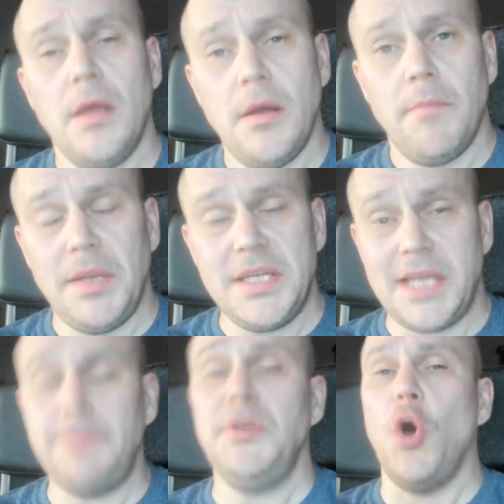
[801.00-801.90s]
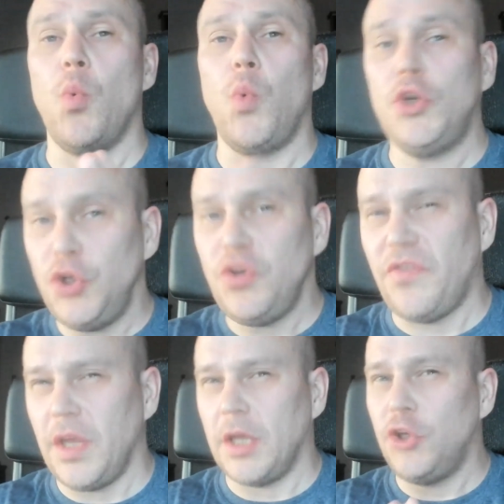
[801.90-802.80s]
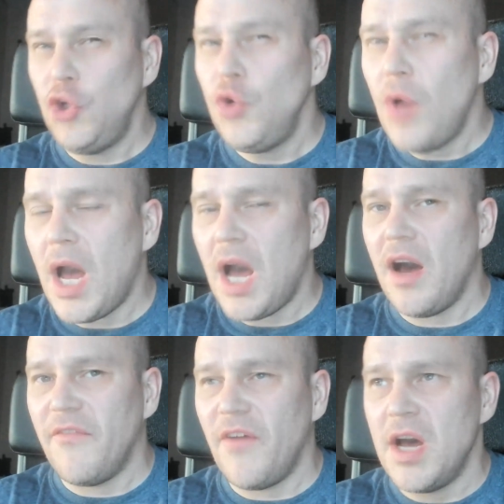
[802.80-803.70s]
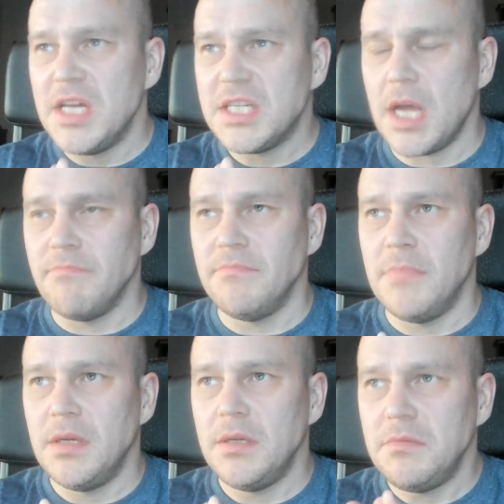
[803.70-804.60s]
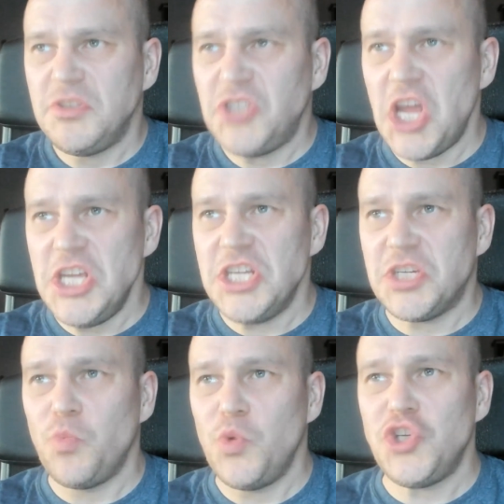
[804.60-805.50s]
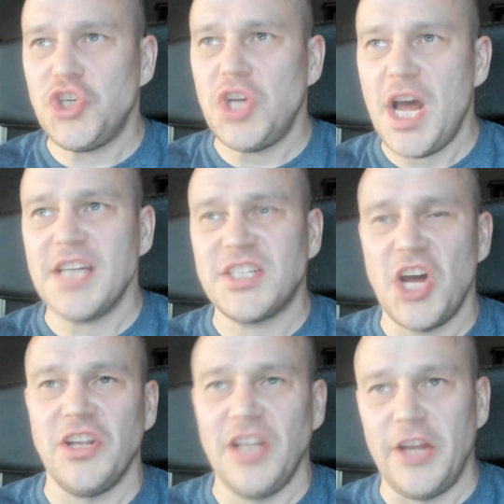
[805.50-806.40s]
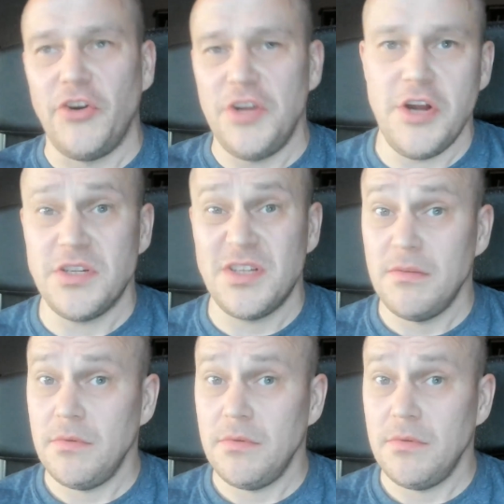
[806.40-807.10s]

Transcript: please let me know, what do you think? Do you have some taste which has gone later years?